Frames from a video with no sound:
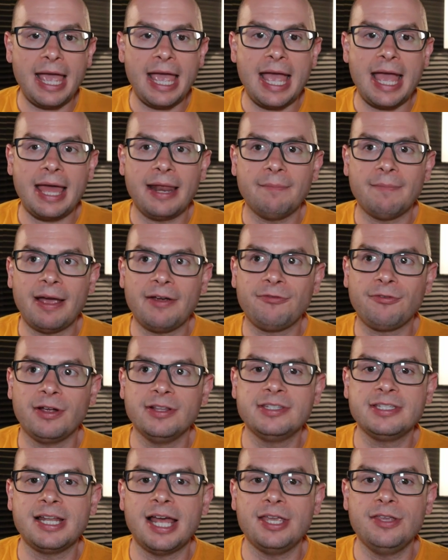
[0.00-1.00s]
and my
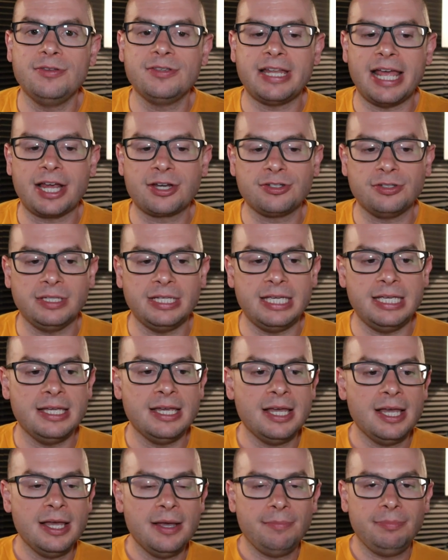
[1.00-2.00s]
friends and I used to
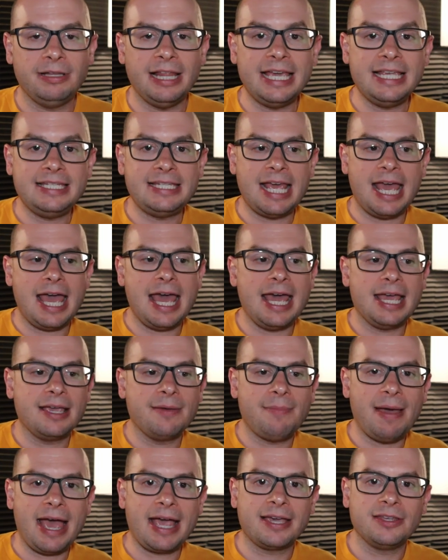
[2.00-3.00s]
actually play
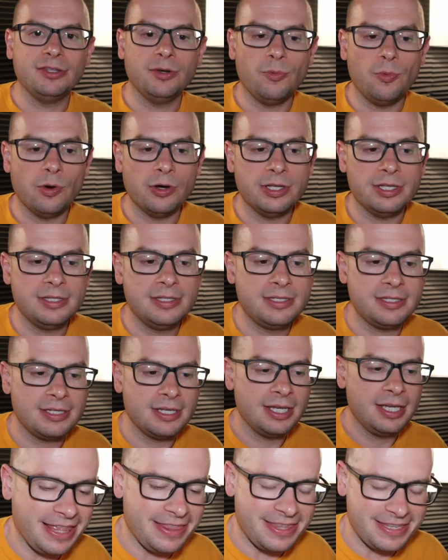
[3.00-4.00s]
tag back in the
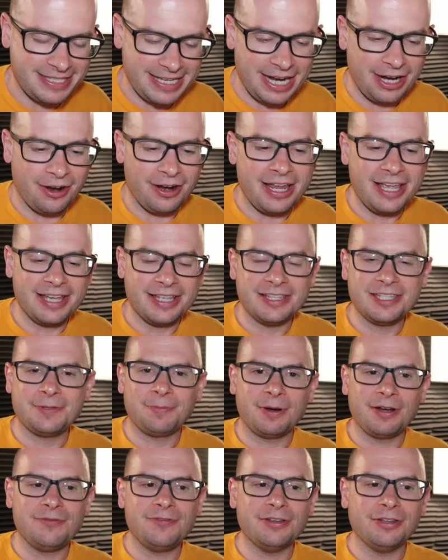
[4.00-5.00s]
woods in this area in
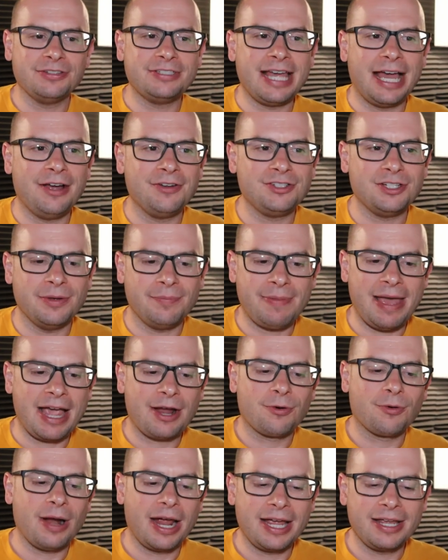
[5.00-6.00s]
Springfield Township,
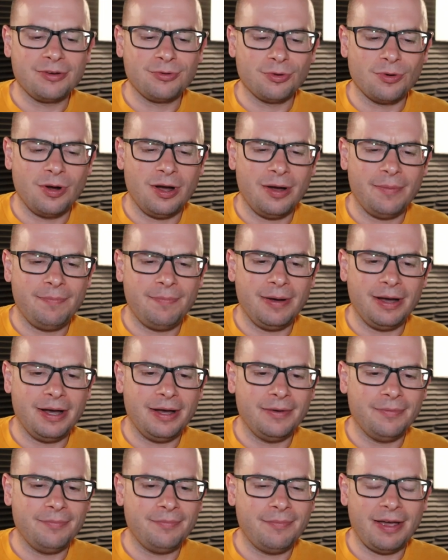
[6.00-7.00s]
back where I grew
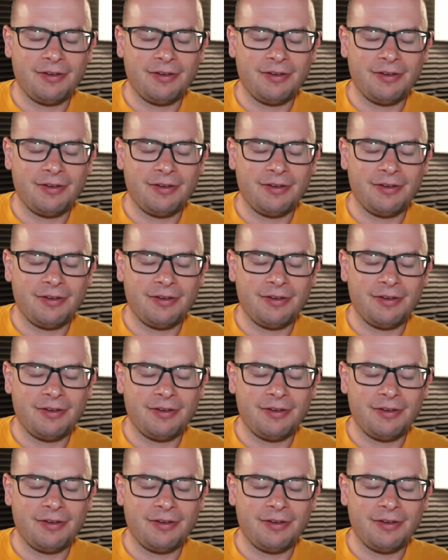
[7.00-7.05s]
up.